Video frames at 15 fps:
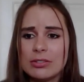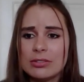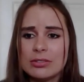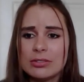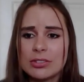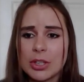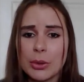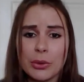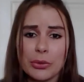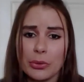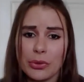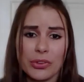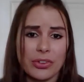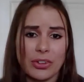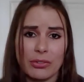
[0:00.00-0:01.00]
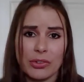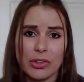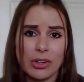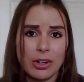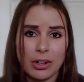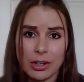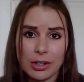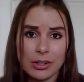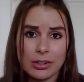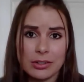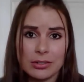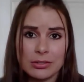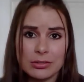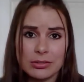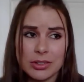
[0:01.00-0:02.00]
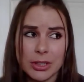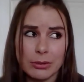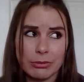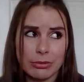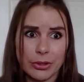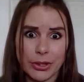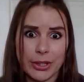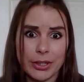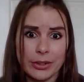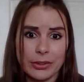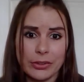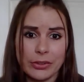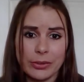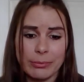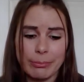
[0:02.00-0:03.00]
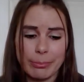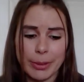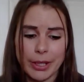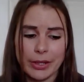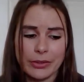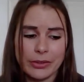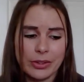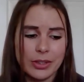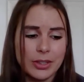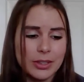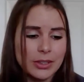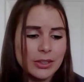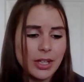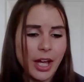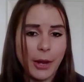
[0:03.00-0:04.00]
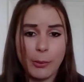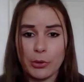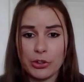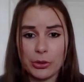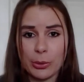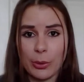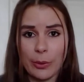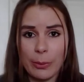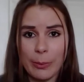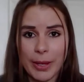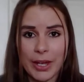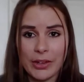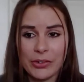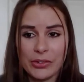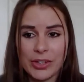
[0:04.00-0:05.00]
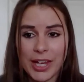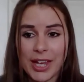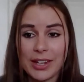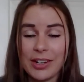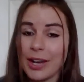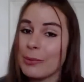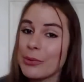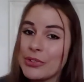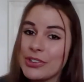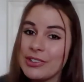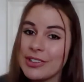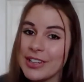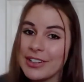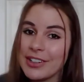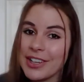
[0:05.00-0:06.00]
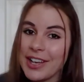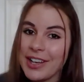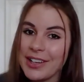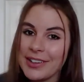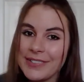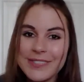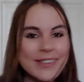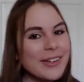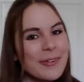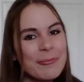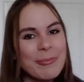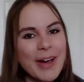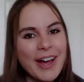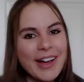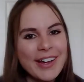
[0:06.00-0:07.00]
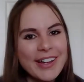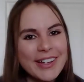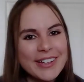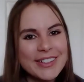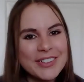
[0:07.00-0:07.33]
going through this stuff is hard. It really is. But I wish you all the best, and I will see you later, guys. Bye.